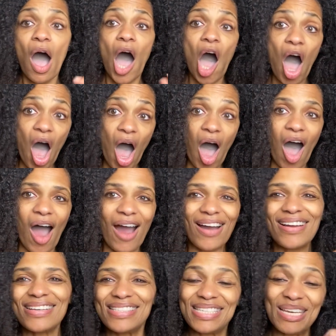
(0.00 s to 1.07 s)

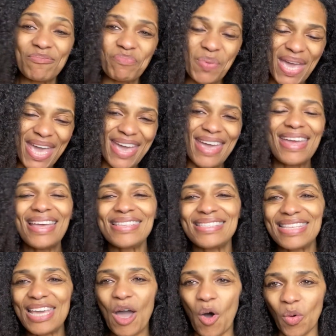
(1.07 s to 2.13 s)
Are, to be, is
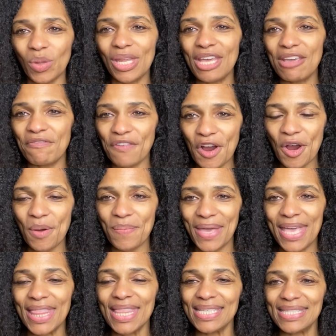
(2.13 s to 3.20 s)
the only verb
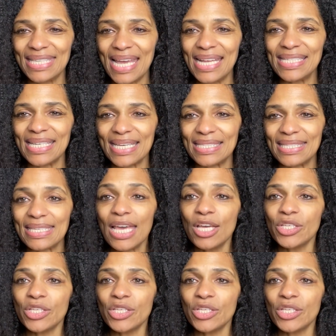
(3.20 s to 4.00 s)
in the sentence.